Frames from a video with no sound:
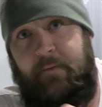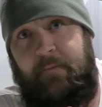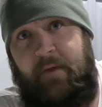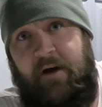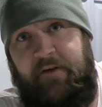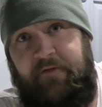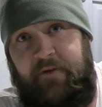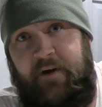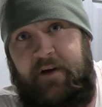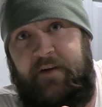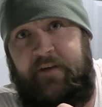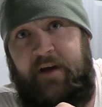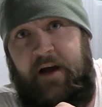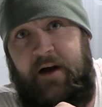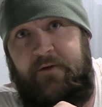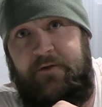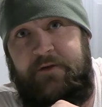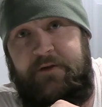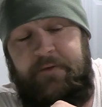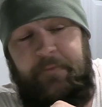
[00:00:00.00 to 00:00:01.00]
my friend's
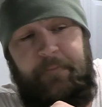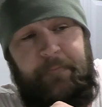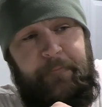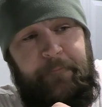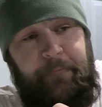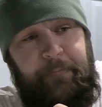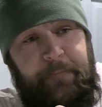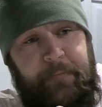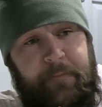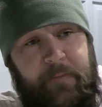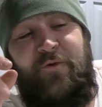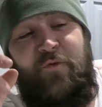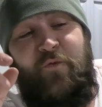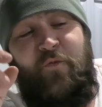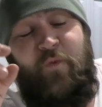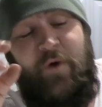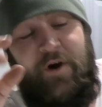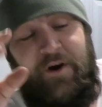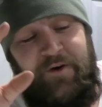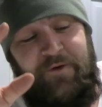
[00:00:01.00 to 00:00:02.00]
house.
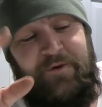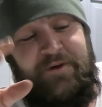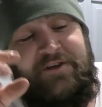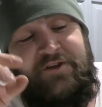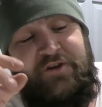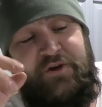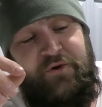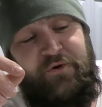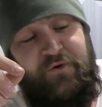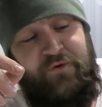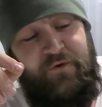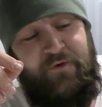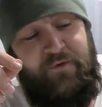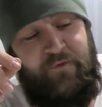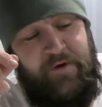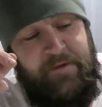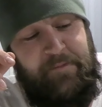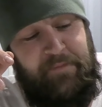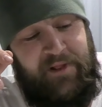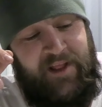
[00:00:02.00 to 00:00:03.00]
We're going to
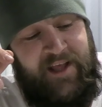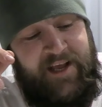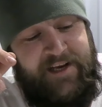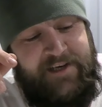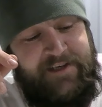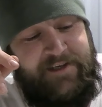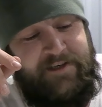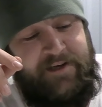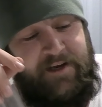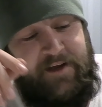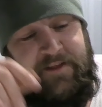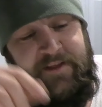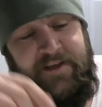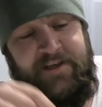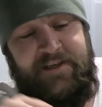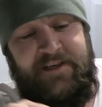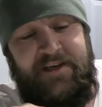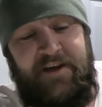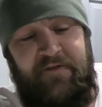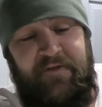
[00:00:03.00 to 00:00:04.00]
replace
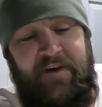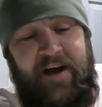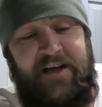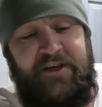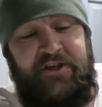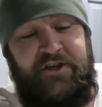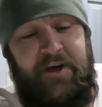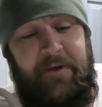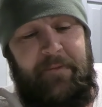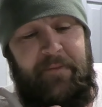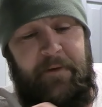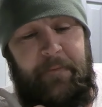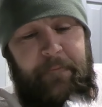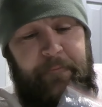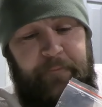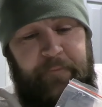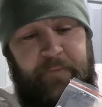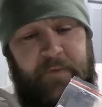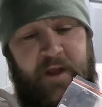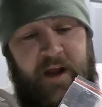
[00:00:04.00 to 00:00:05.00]
this EFI chip
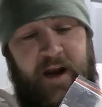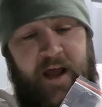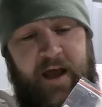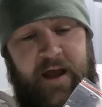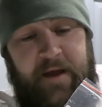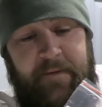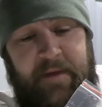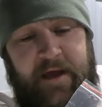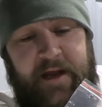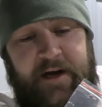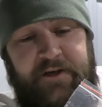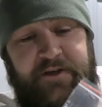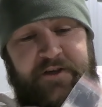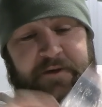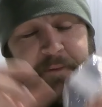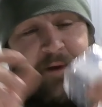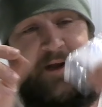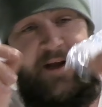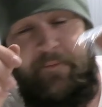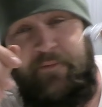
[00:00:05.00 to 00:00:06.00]
that I managed
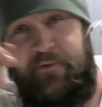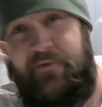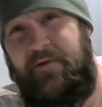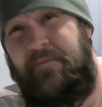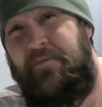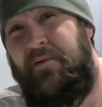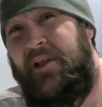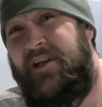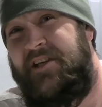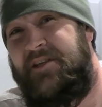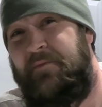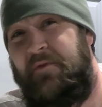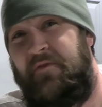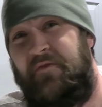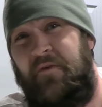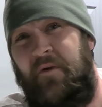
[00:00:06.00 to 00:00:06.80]
to pick up a replacement